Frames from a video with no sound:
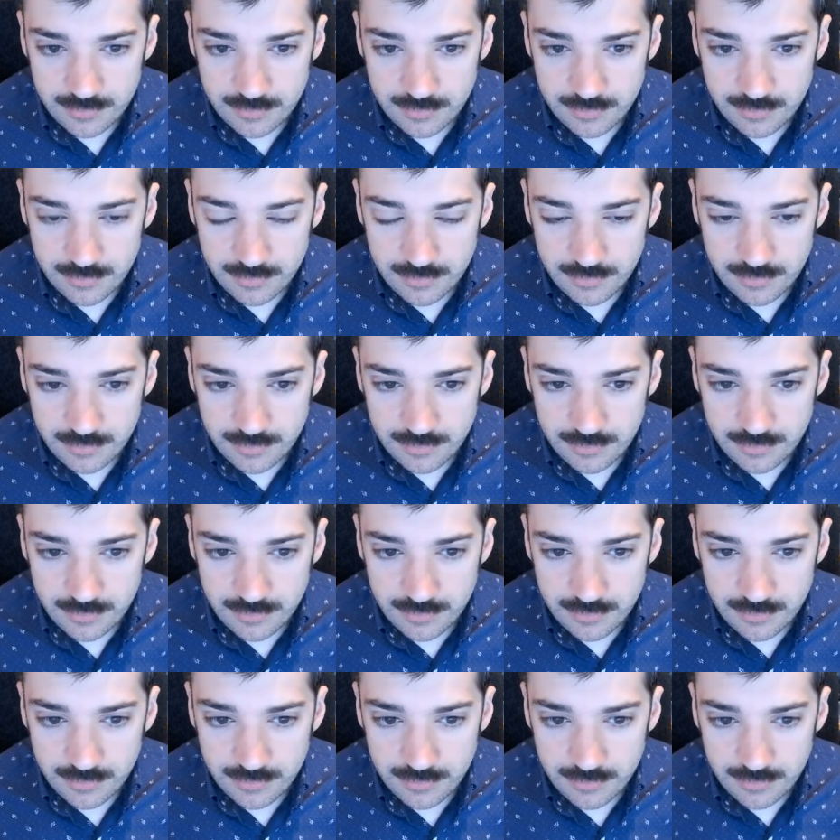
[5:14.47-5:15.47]

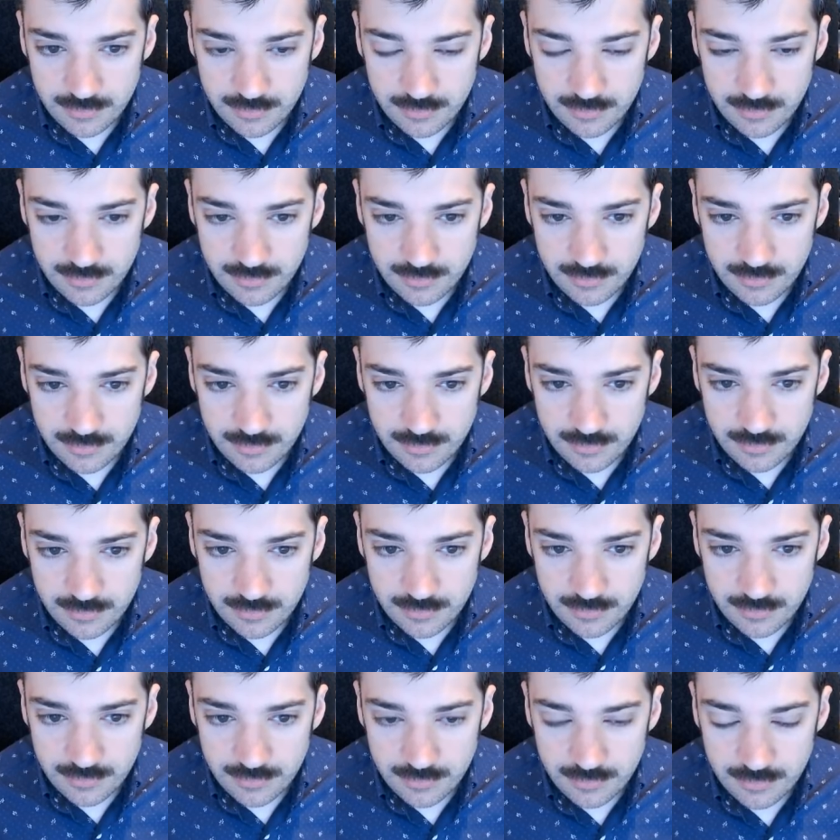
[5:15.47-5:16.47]

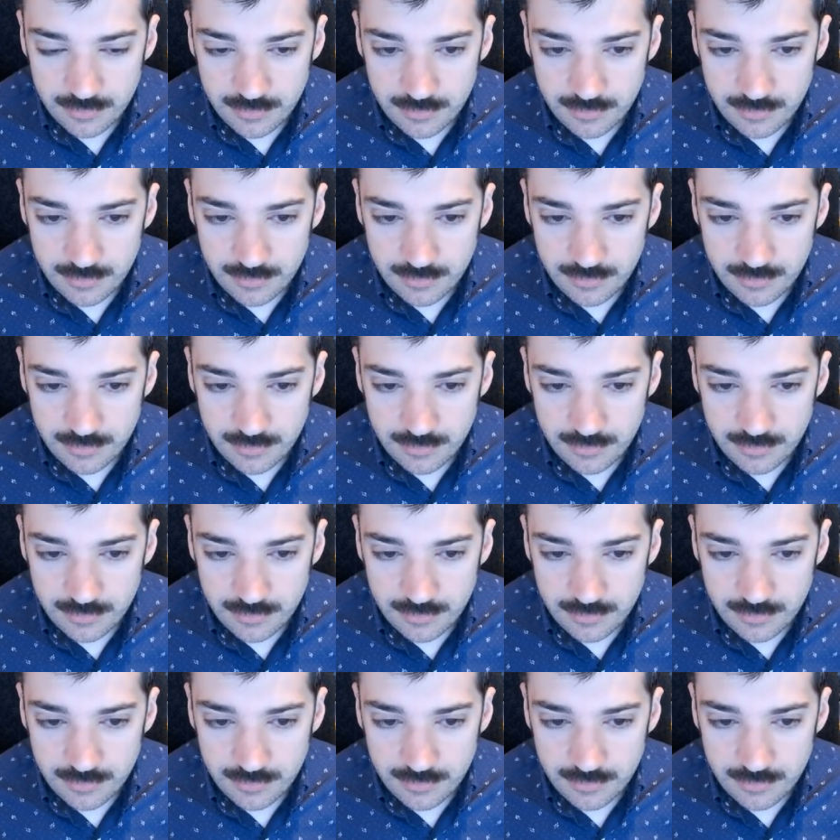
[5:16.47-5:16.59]
Nothing is said.